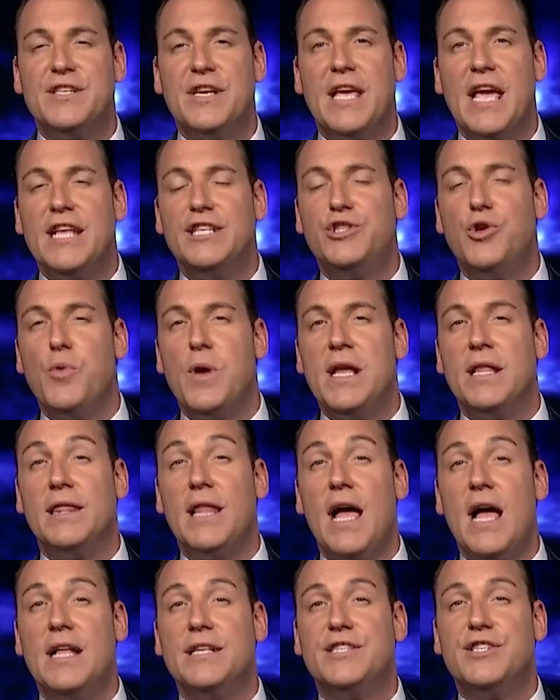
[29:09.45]
again to
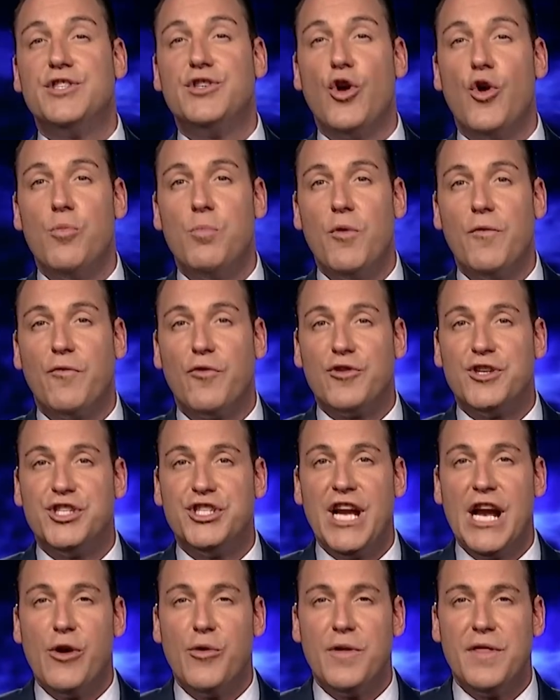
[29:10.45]
Ilan Sobel for
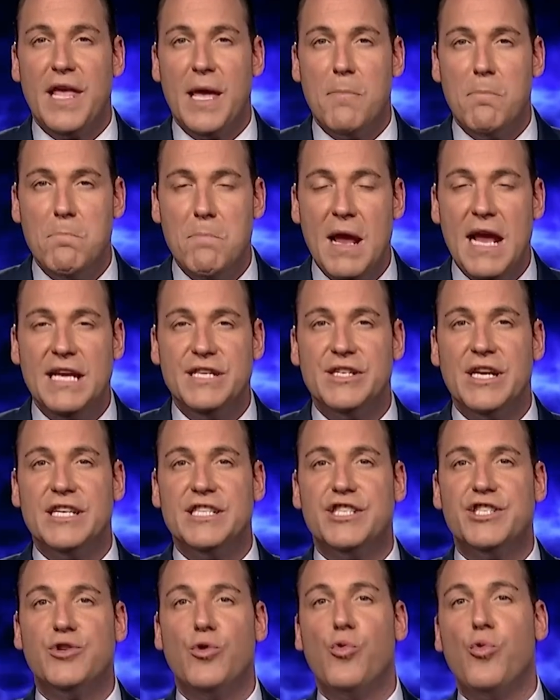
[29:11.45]
sharing the amazing
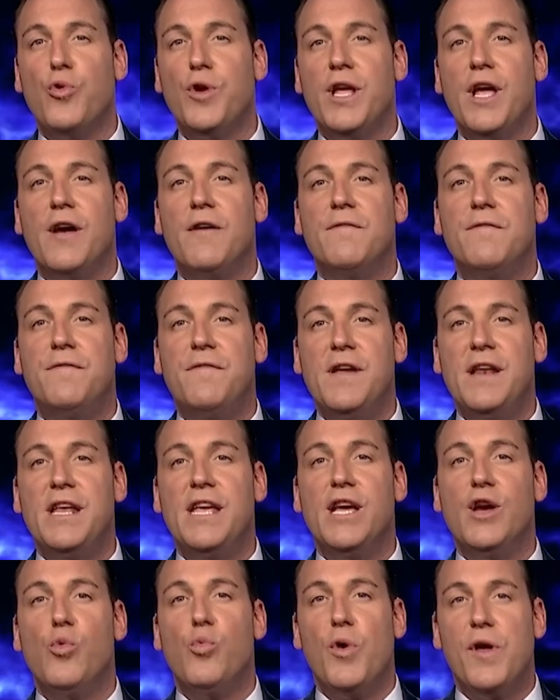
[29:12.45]
story of
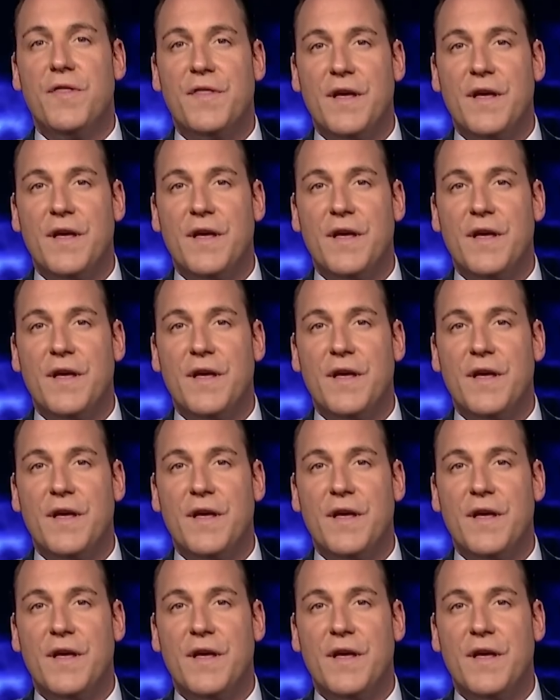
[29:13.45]
Vinia with